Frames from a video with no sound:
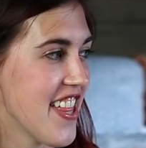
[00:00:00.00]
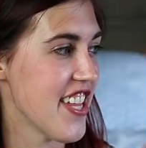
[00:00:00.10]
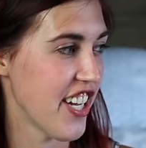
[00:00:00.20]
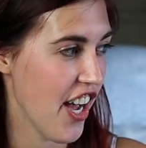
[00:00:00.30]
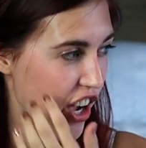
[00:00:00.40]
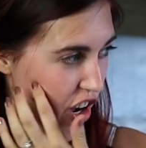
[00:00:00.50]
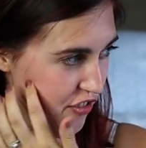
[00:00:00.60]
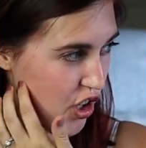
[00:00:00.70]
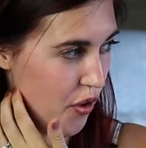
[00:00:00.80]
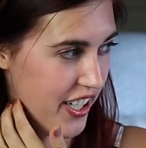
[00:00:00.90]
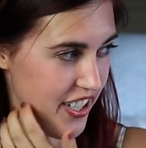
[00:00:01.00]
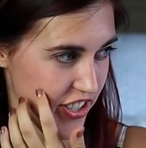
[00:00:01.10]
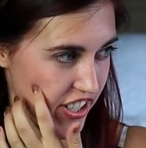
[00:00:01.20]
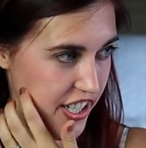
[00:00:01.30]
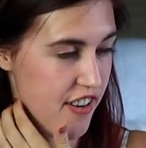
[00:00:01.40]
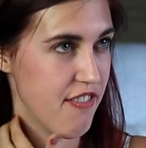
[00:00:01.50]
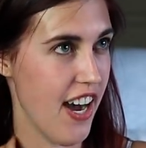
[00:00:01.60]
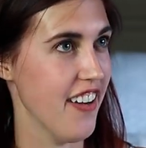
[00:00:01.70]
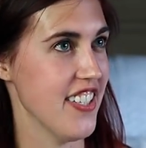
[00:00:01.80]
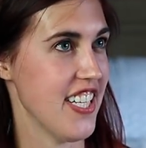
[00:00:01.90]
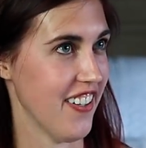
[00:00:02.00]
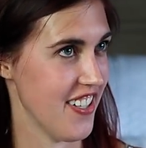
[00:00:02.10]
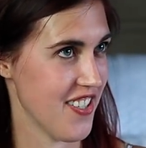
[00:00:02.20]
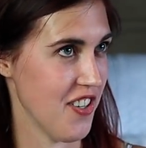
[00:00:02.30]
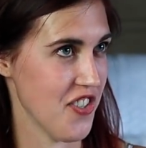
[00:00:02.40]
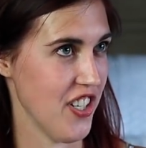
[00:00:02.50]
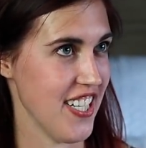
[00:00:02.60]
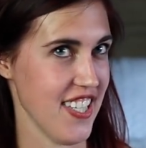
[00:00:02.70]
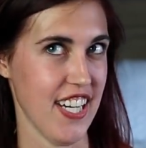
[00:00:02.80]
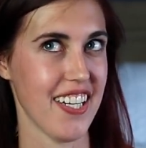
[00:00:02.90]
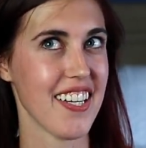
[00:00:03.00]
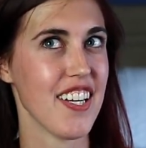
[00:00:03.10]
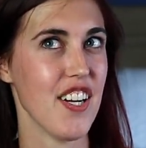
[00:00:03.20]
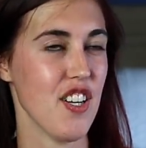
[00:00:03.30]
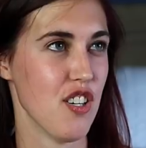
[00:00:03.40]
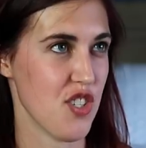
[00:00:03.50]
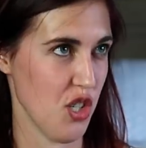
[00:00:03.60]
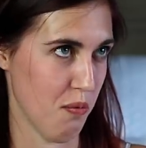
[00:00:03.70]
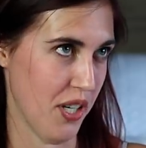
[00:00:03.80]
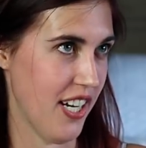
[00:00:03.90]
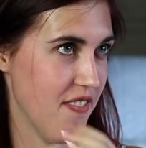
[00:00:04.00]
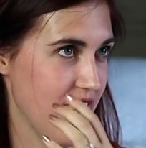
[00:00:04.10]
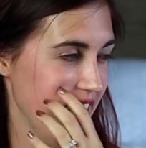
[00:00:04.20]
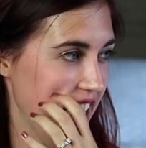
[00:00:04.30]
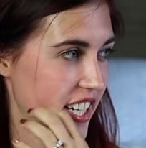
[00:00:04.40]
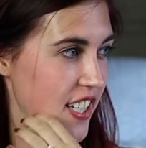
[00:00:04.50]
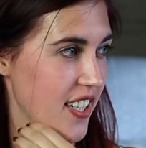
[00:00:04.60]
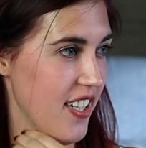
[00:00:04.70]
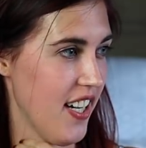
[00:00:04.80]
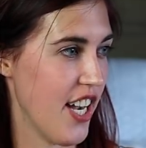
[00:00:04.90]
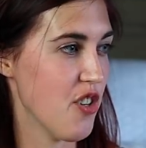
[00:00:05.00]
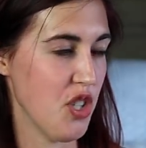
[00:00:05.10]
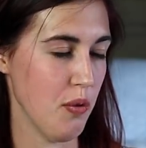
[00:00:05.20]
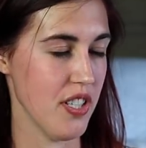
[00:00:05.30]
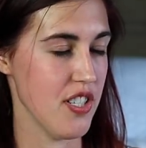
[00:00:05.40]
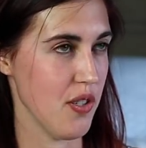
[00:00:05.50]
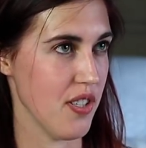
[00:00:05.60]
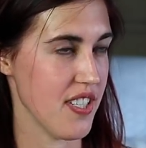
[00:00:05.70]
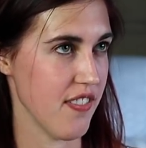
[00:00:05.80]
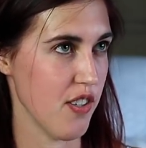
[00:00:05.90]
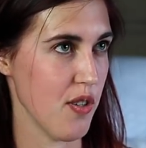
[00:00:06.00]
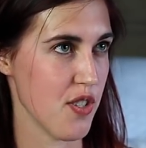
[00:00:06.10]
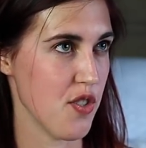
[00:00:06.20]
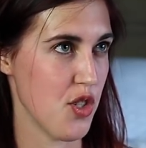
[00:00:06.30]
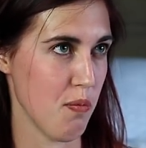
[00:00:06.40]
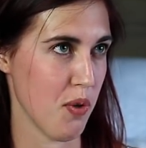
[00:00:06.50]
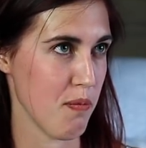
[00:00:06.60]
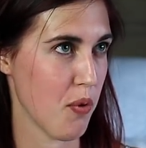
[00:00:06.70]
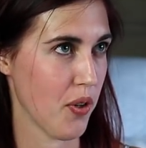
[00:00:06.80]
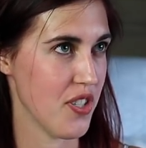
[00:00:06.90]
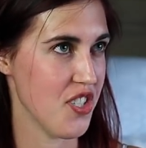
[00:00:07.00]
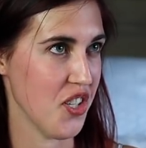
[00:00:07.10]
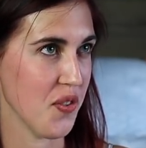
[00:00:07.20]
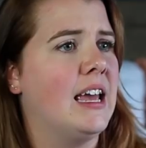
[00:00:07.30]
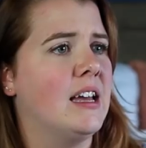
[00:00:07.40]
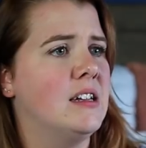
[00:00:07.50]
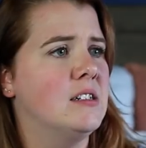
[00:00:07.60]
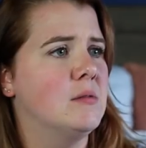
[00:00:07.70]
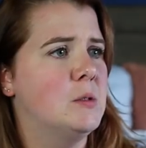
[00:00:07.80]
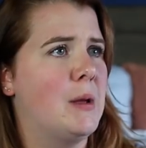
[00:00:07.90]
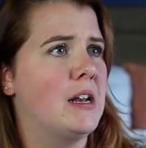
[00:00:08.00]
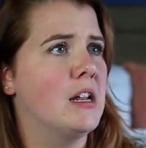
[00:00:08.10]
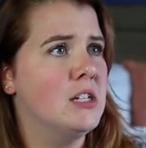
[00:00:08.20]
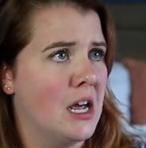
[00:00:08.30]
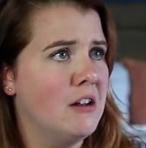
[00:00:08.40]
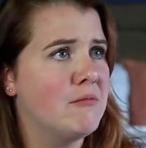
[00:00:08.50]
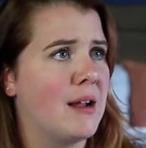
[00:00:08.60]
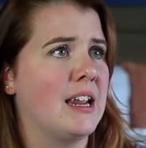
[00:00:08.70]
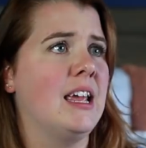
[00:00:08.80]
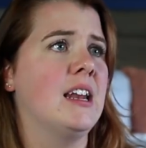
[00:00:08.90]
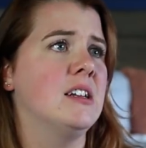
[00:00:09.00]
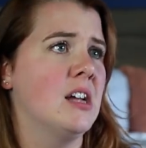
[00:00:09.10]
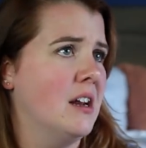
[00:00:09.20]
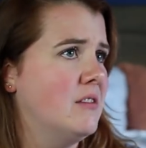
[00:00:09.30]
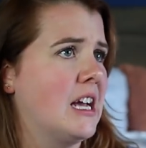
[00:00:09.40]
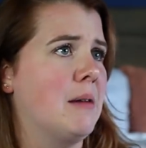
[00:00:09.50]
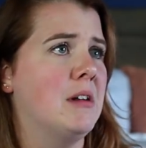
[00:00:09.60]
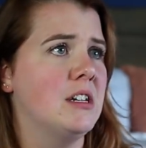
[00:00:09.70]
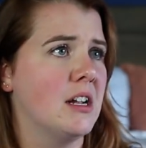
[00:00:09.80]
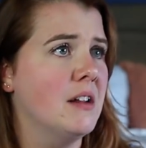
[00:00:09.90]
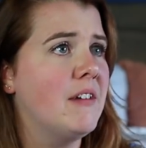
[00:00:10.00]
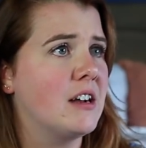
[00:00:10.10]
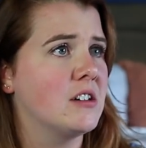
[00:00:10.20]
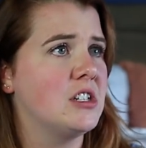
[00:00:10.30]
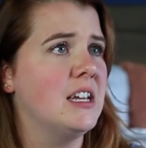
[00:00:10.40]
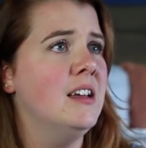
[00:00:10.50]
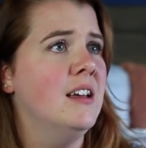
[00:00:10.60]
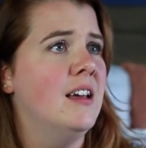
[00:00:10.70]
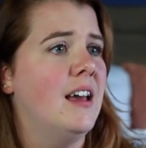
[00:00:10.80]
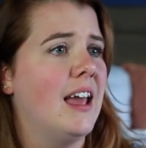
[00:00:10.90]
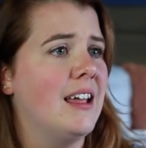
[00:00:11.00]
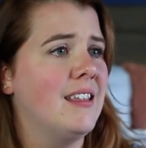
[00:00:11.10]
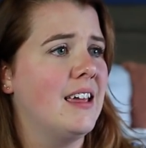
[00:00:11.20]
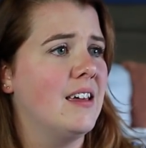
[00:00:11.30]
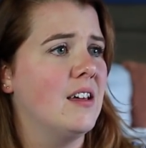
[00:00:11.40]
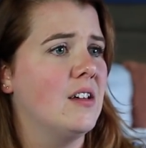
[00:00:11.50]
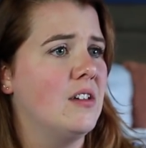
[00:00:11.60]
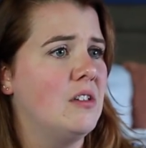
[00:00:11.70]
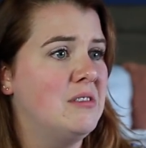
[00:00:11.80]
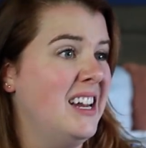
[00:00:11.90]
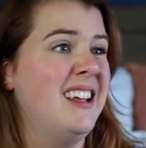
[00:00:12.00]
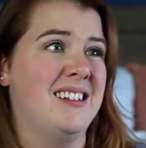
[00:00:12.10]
I think going under like voluntary surgery is like so brave that like, I know you wouldn't do this if it wasn't super important to you. And spent a ton of money and a ton of time and a ton of energy. And, like, you did